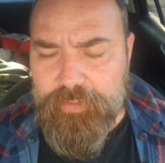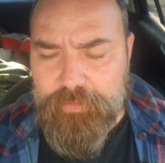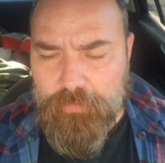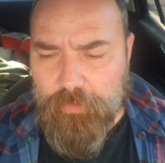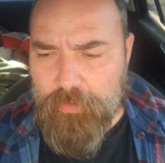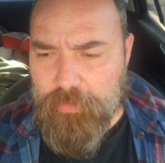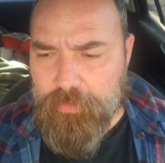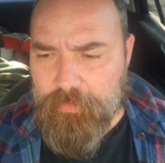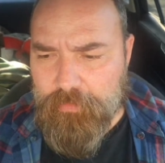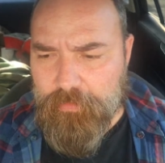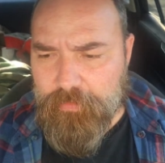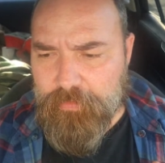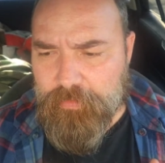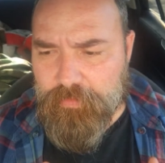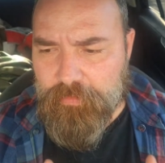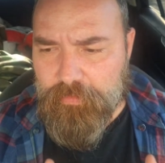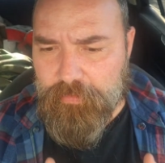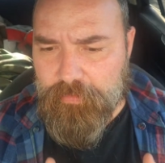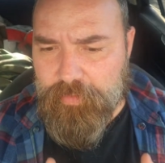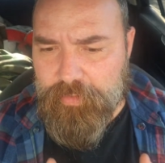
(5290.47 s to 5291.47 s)
These
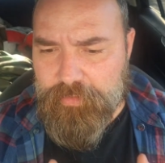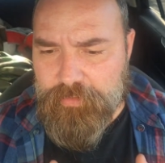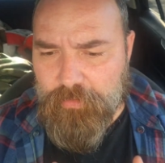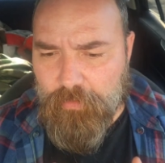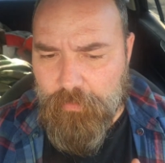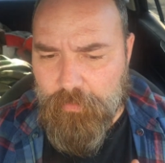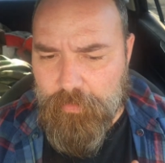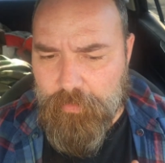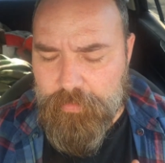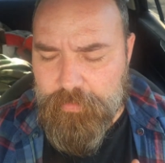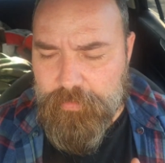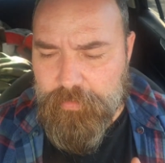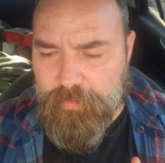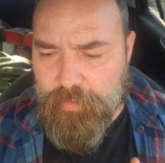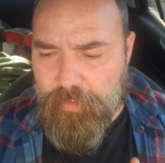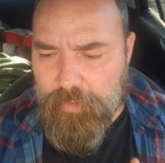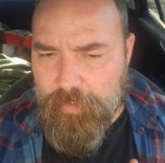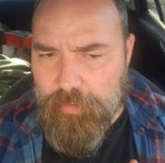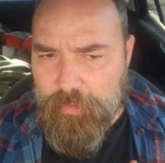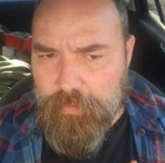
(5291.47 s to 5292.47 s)
aren't